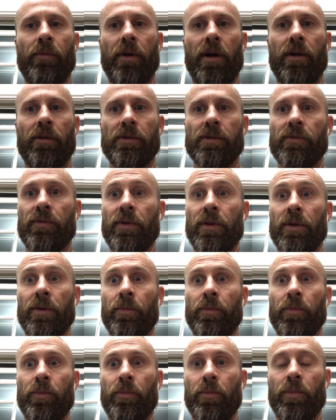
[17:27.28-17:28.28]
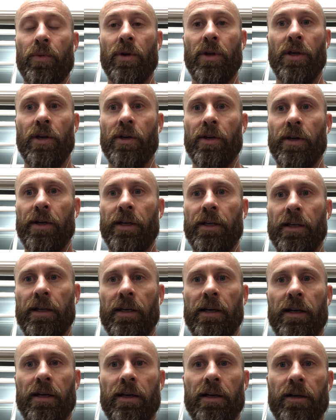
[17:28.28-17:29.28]
I was feeling pretty good,
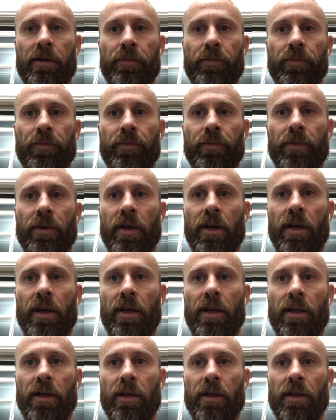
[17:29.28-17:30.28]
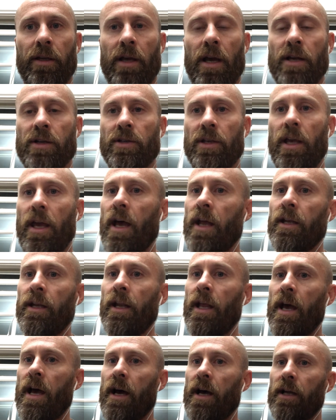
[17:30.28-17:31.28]
and actually
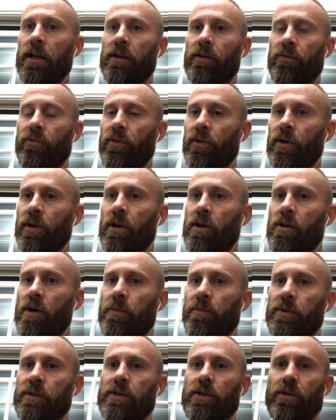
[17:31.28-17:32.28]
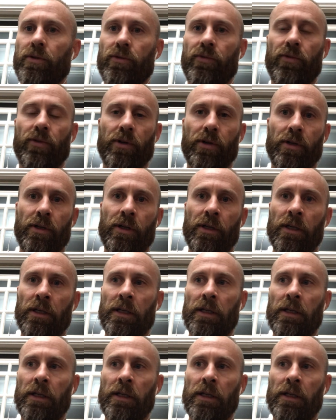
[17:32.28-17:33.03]
hadn't had a vertigo episode for,